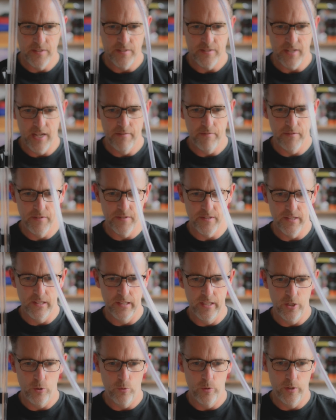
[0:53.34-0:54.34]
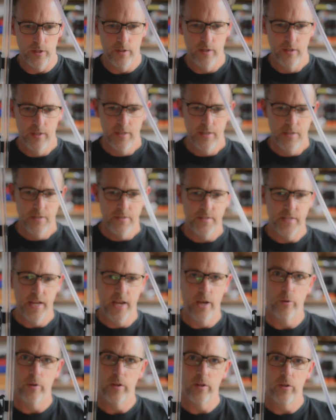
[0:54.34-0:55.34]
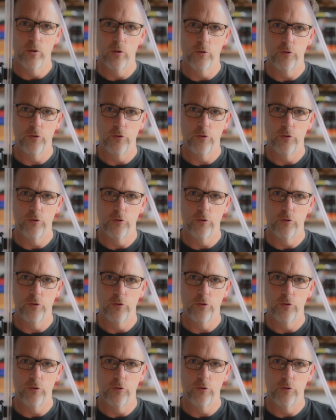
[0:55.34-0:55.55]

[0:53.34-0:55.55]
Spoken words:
siphons the liquid downhill